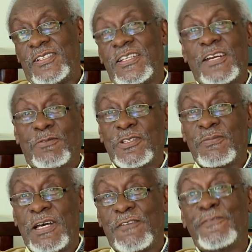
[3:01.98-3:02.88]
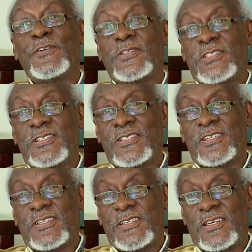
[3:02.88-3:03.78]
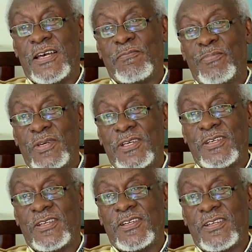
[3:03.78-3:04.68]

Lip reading: that was my first campaign.